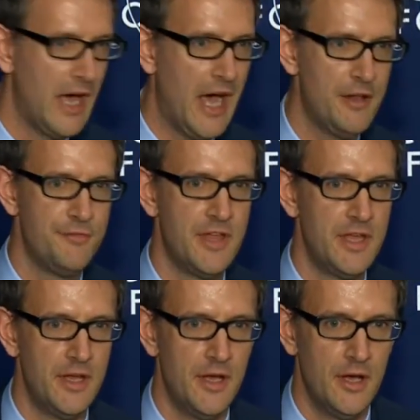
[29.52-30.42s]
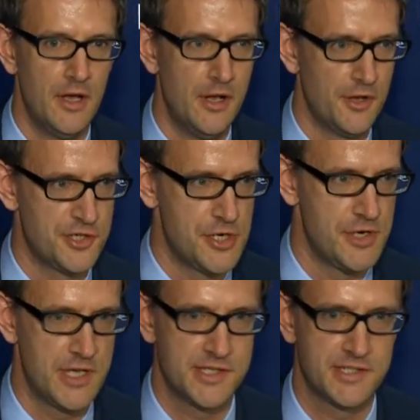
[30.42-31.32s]
out of the
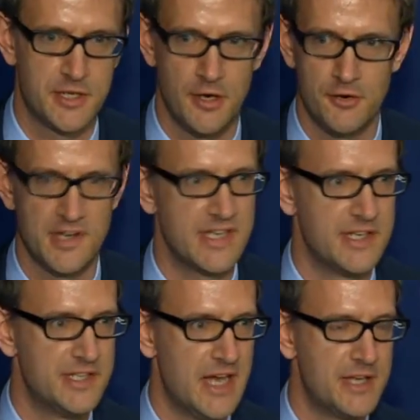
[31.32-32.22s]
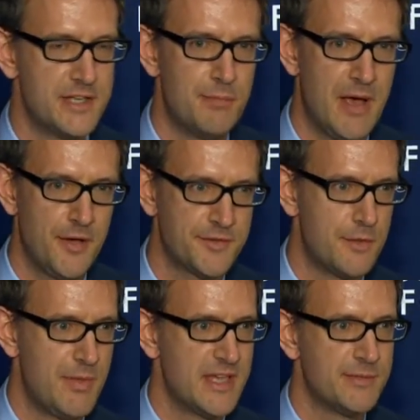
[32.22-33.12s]
luxurious Congress Centre down into the bowels of
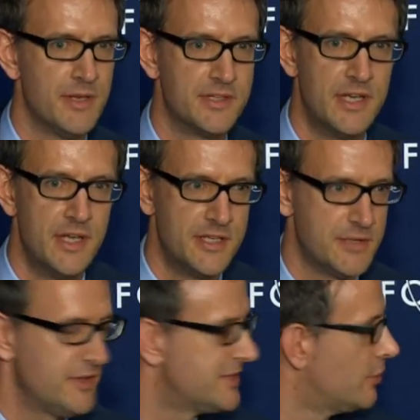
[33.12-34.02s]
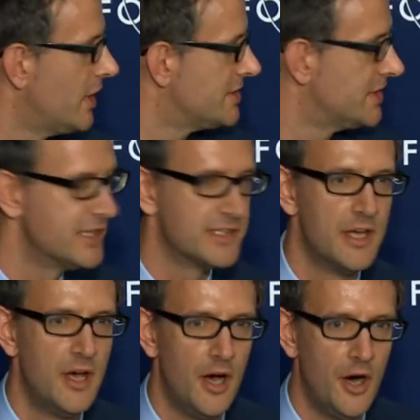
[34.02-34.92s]
the basement to answer questions
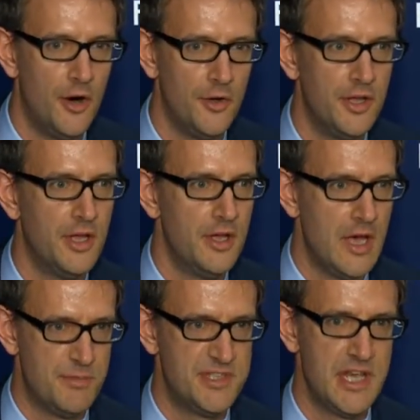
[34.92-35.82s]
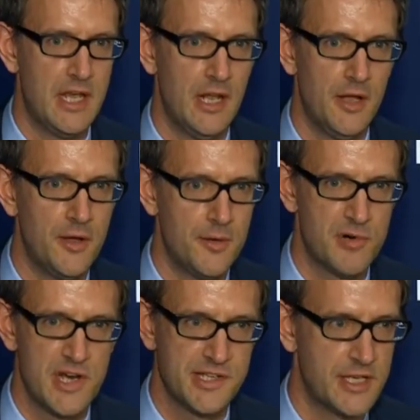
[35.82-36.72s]
on particular
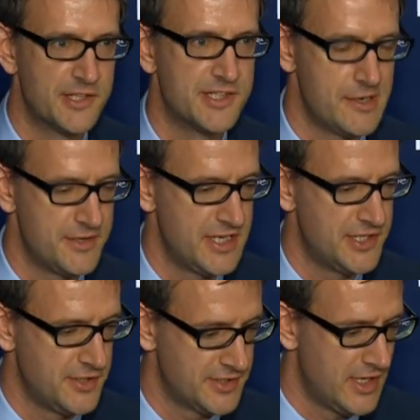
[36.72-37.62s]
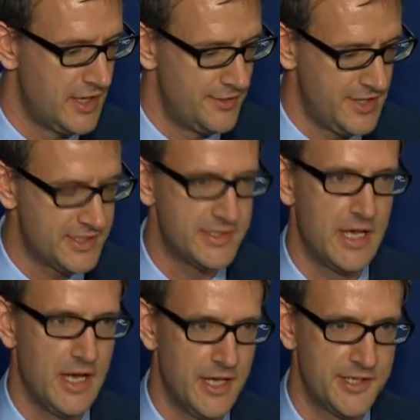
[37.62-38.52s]
pressing and serious issues. This
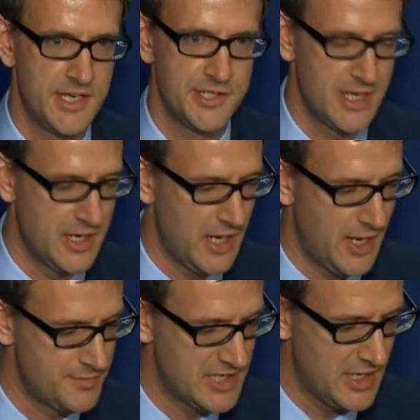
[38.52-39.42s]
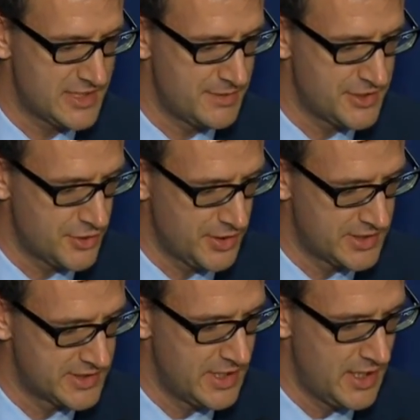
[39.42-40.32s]
uh, session, and I'm delighted to be
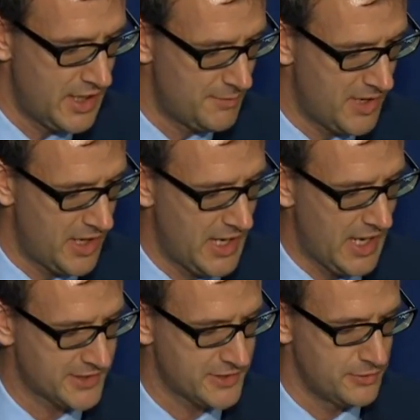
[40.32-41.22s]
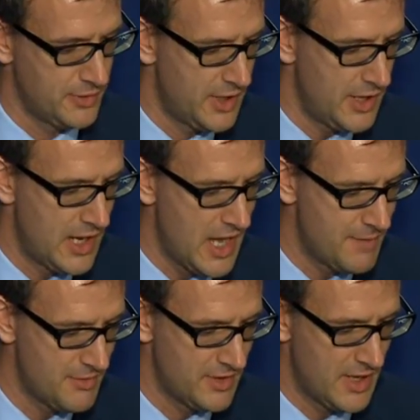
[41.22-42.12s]
joined by Axel
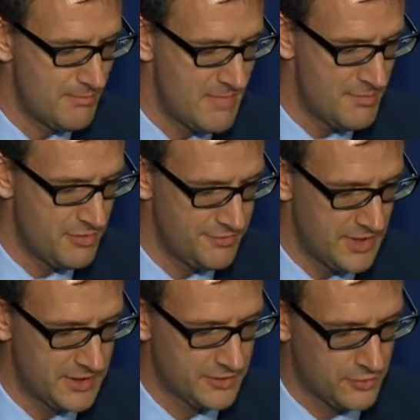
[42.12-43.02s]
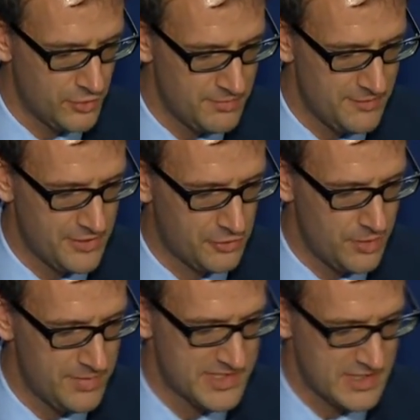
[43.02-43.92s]
Lehmann, a member of, and group of the
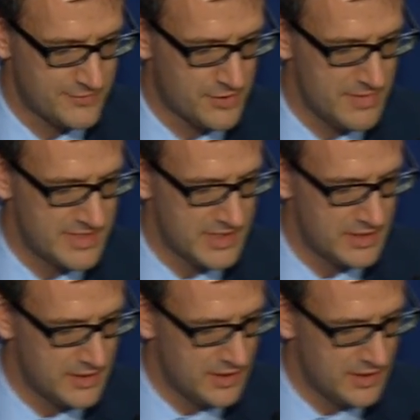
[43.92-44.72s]
Group Executive Committee